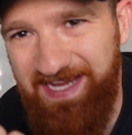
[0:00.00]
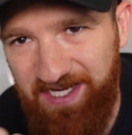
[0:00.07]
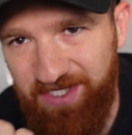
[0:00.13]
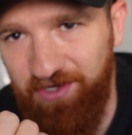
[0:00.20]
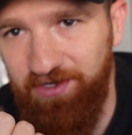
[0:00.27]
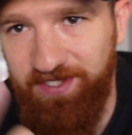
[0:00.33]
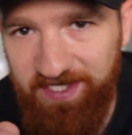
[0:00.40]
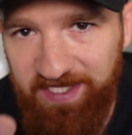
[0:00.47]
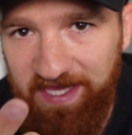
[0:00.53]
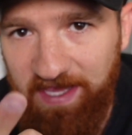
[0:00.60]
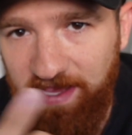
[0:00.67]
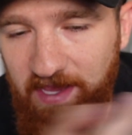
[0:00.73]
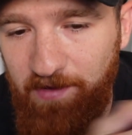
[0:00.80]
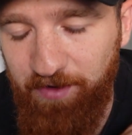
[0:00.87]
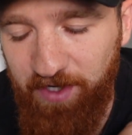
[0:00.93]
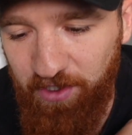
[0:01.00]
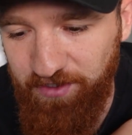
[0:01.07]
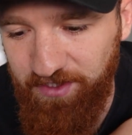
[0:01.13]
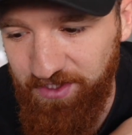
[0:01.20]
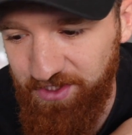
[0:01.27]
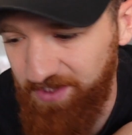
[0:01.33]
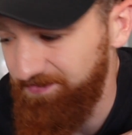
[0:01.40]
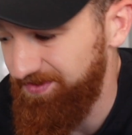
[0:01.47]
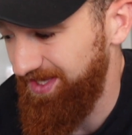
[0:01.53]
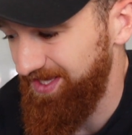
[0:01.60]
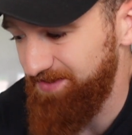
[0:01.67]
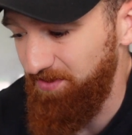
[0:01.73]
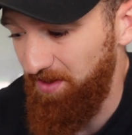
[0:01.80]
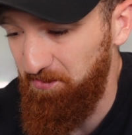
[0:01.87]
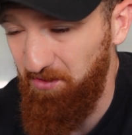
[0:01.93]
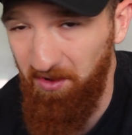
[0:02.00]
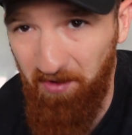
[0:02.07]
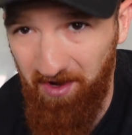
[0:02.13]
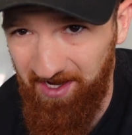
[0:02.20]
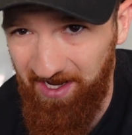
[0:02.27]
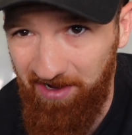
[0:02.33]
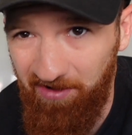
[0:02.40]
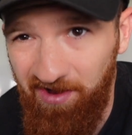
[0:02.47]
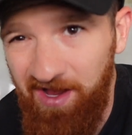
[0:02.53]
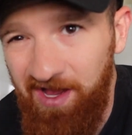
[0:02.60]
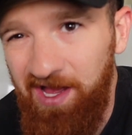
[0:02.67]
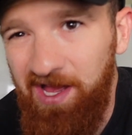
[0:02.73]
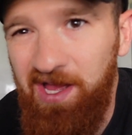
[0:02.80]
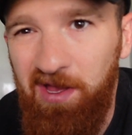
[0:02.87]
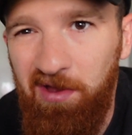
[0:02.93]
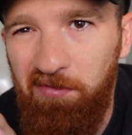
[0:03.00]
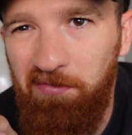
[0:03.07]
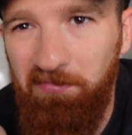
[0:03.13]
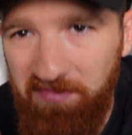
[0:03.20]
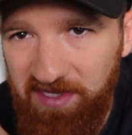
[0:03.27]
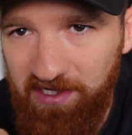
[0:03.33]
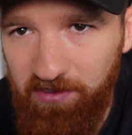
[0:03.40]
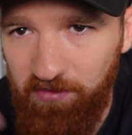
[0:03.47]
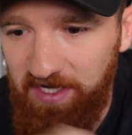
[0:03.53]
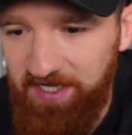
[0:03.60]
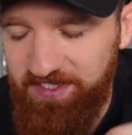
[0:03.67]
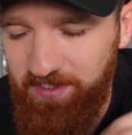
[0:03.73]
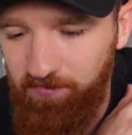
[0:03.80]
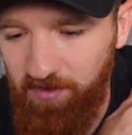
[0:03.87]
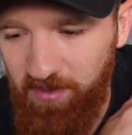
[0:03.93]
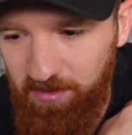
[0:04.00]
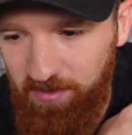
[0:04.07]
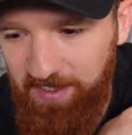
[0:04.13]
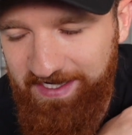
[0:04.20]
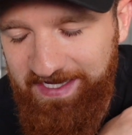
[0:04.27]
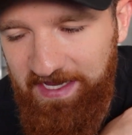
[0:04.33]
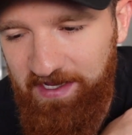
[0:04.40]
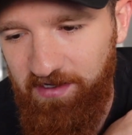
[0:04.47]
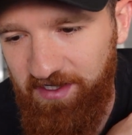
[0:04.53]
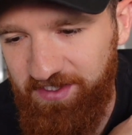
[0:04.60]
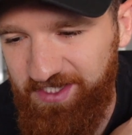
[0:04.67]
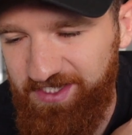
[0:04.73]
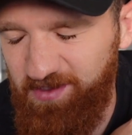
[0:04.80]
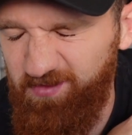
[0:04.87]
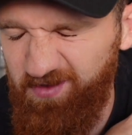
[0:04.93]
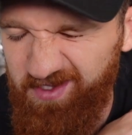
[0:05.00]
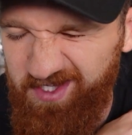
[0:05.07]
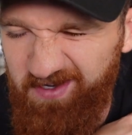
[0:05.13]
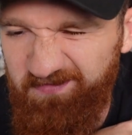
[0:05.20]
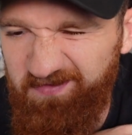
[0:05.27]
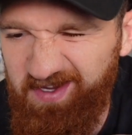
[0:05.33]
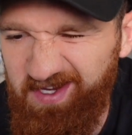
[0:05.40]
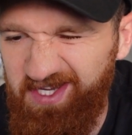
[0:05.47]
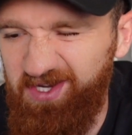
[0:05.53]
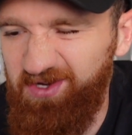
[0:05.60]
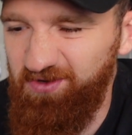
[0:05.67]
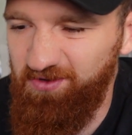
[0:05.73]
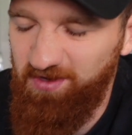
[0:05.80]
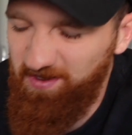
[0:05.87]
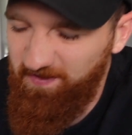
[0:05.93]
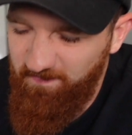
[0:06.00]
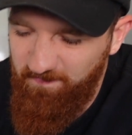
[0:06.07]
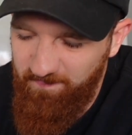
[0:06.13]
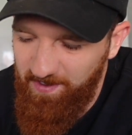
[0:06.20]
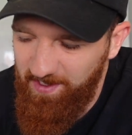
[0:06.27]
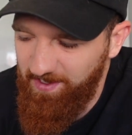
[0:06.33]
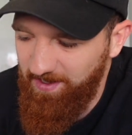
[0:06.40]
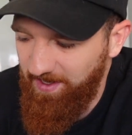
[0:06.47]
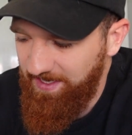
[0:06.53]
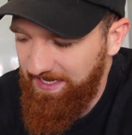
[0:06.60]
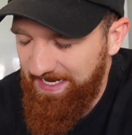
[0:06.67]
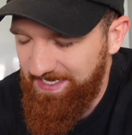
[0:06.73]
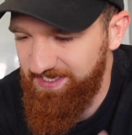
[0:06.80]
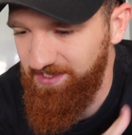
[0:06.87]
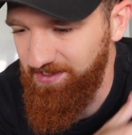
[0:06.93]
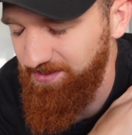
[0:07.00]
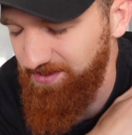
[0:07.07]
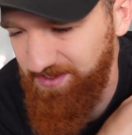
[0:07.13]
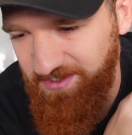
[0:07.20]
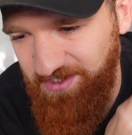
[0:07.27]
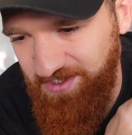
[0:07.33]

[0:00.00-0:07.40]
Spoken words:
dextrose and EAA when I go to the gym. So this is my pre-workout meal, as it were. Again, I just don't want something too like filling and gassy because I